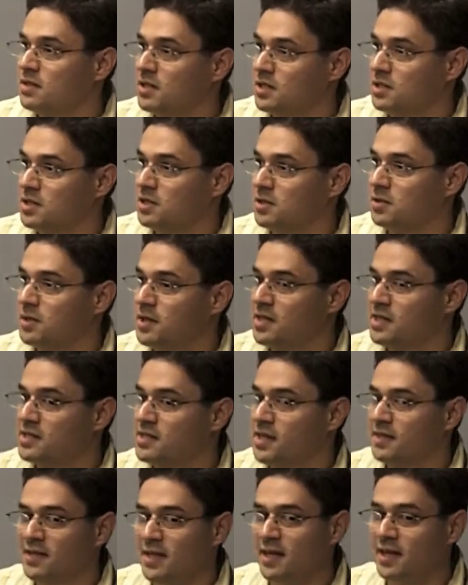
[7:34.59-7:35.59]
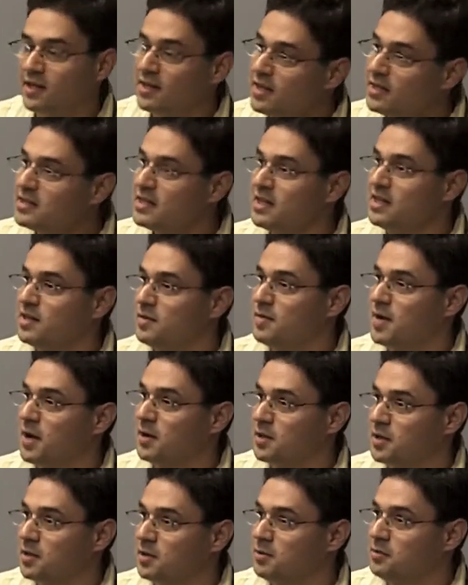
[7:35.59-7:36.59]
issue is that they collect data
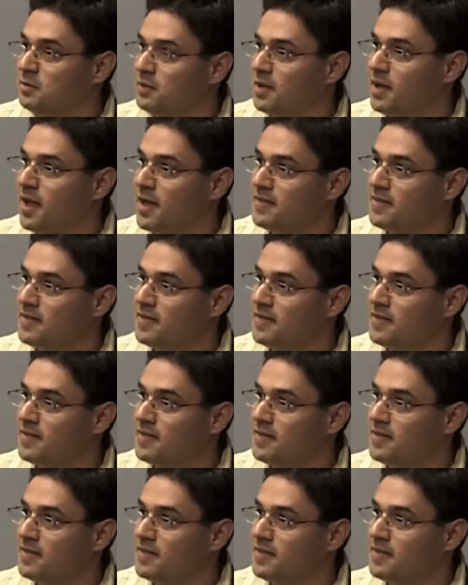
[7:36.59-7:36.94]
about you,